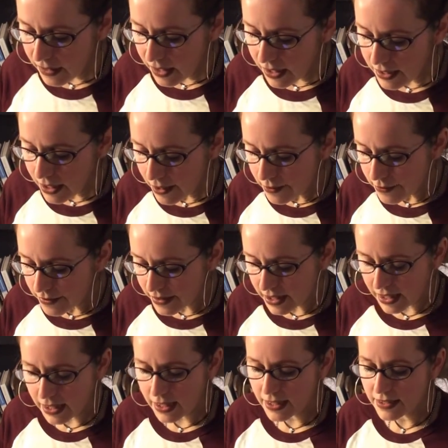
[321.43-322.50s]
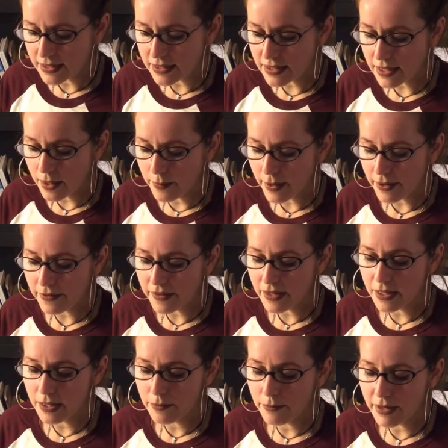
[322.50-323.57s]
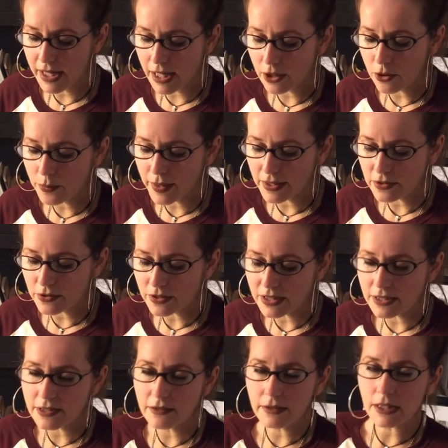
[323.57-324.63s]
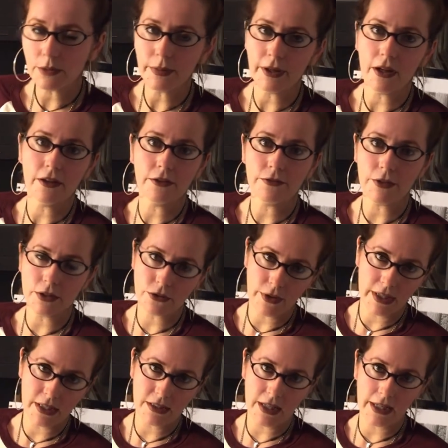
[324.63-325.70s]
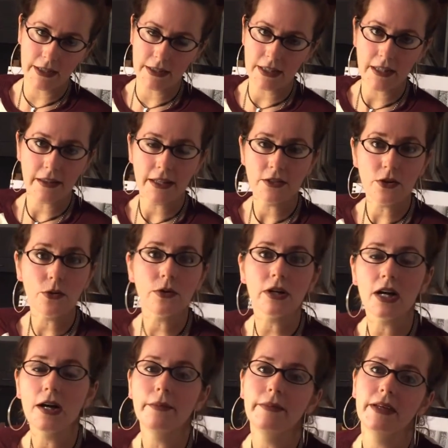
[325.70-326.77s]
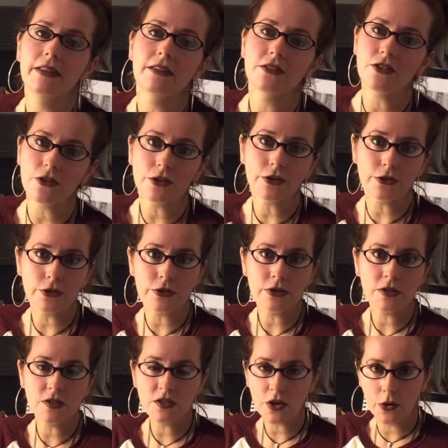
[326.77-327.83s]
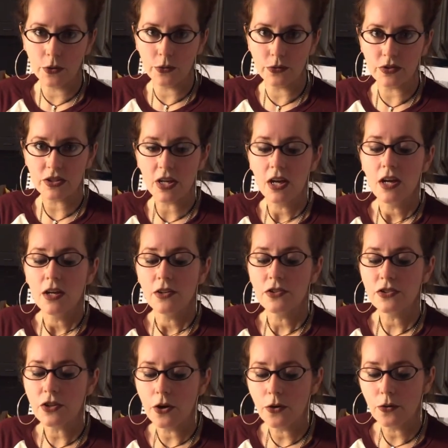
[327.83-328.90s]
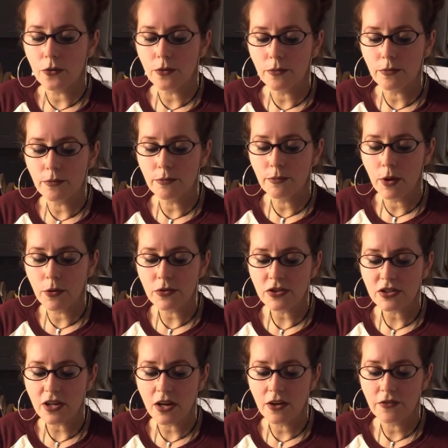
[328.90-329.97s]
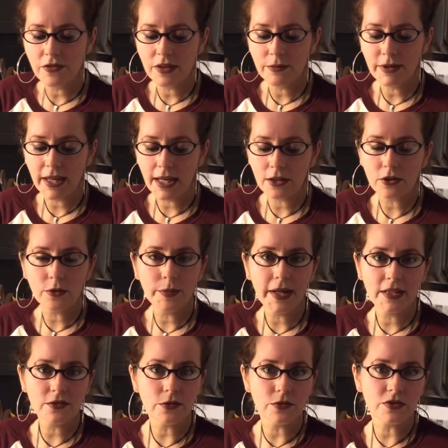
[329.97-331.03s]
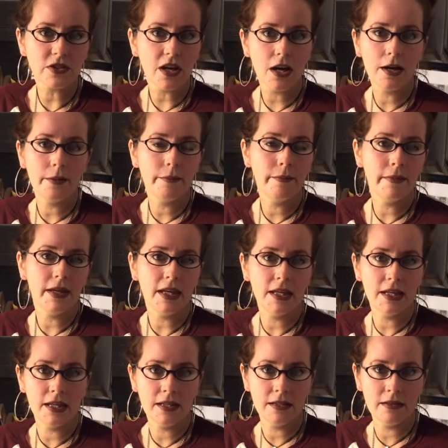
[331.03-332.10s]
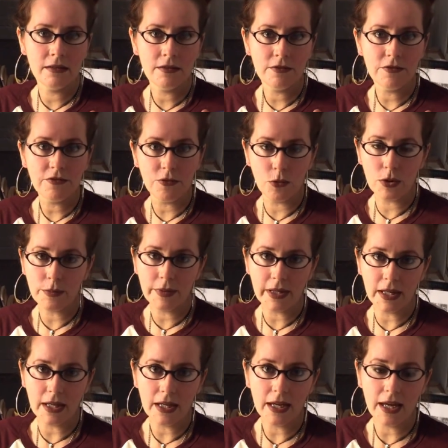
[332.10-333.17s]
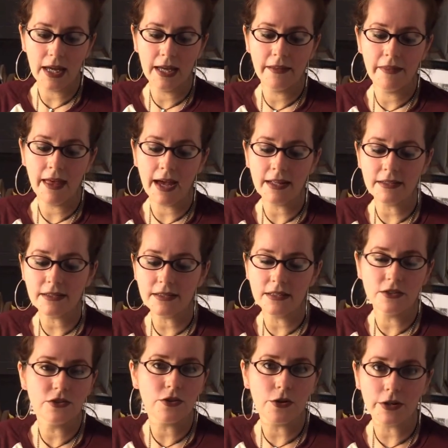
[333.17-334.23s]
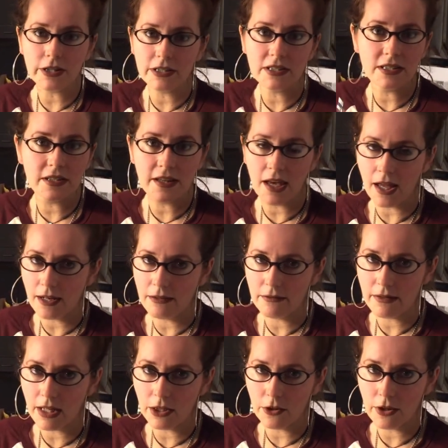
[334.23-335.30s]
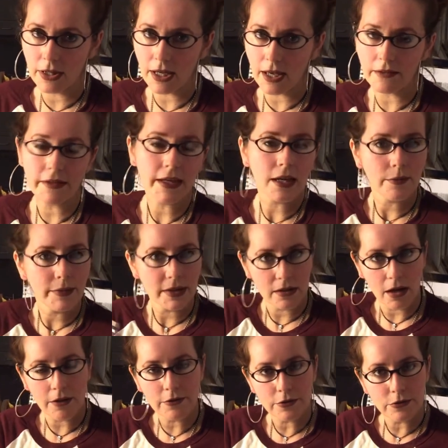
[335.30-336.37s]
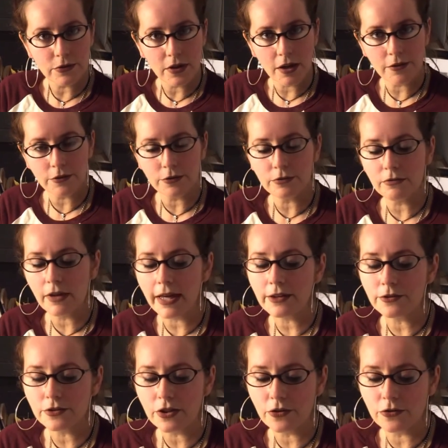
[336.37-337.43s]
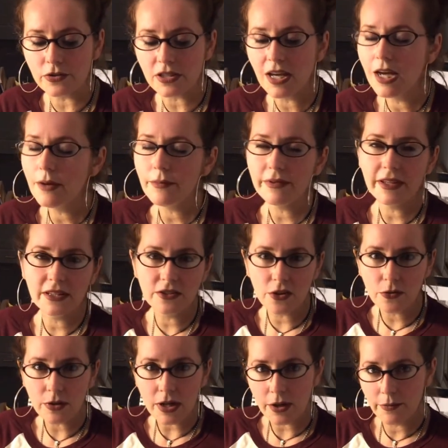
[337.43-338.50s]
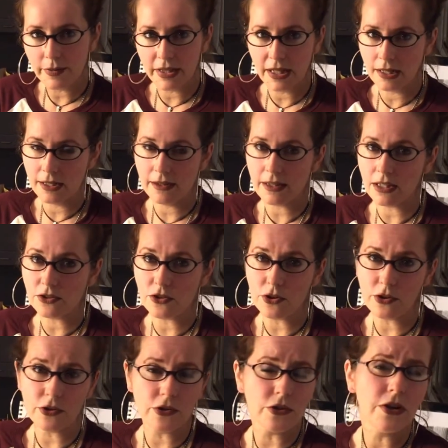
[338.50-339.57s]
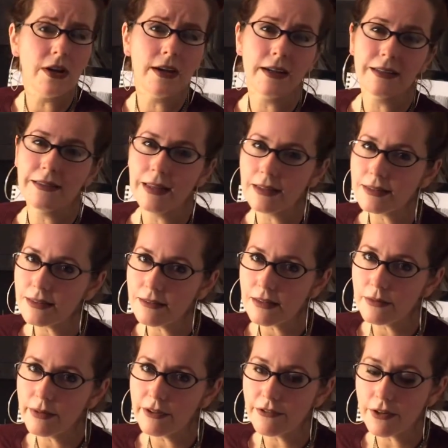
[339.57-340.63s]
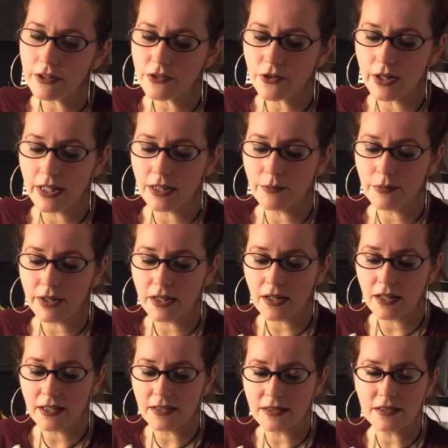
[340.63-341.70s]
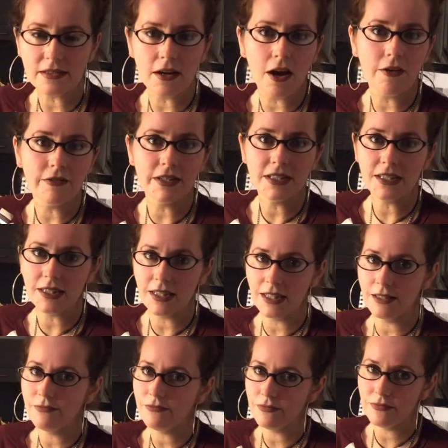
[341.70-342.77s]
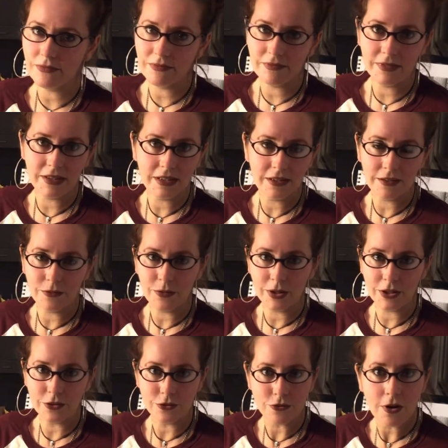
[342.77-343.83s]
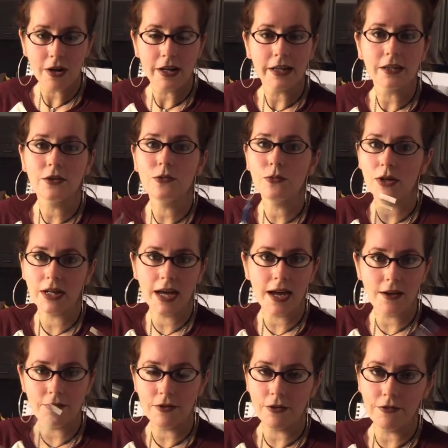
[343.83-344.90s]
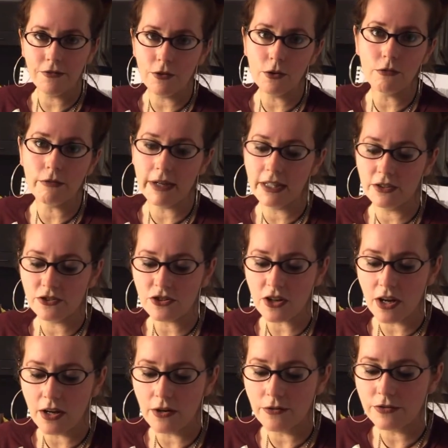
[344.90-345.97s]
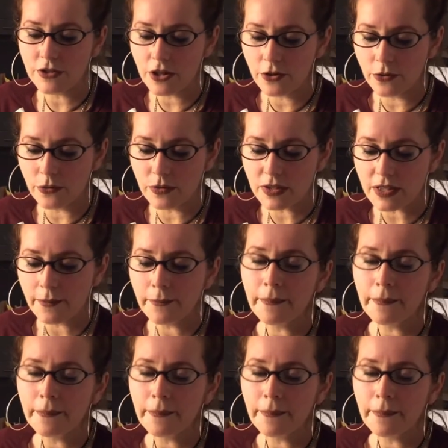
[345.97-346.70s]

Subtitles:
Another thing is about the mechanical pencils that's a little bit on the frustrating side is that they don't come in the darker tones. So most of the mechanical pencils come in 4B, and that's the darkest that you can get. They come in other lighter tones, but they don't come in anything darker. And that's a little bit frustrating because obviously when you're drawing, you want to have a full range of tones.